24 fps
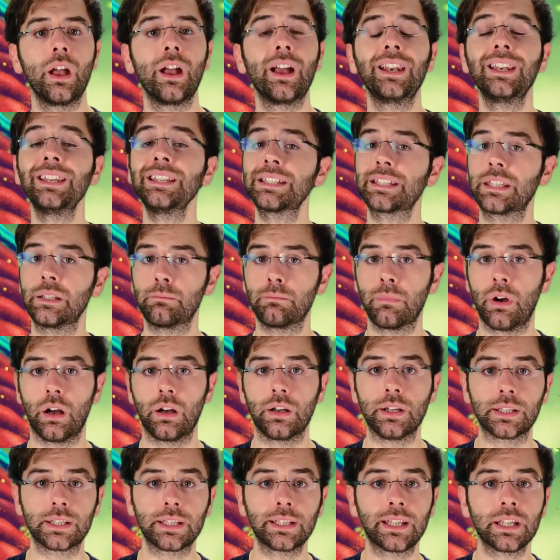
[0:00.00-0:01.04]
At least in
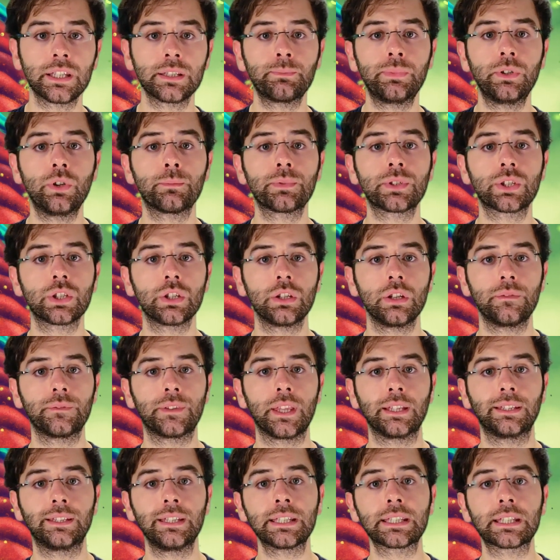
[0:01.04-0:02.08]
mice, it has been observed
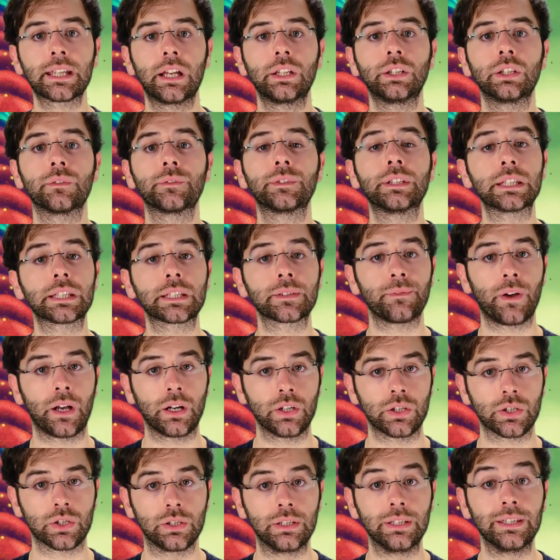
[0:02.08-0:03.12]
that this kind of
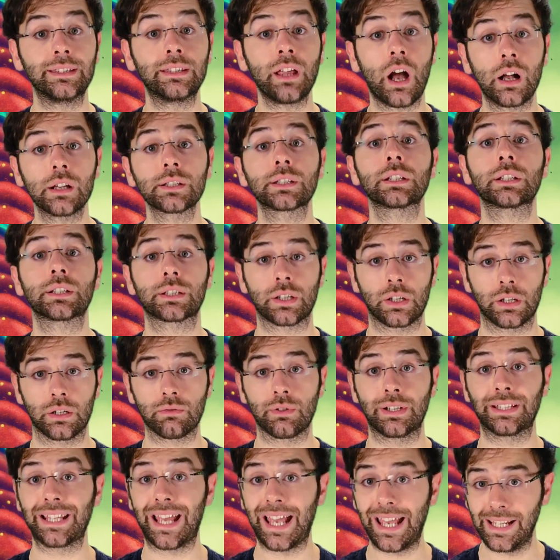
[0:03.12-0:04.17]
dysfunction does
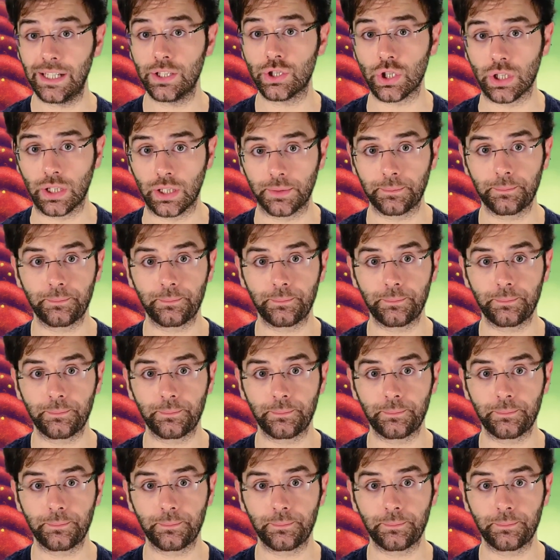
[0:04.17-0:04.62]
accelerate aging.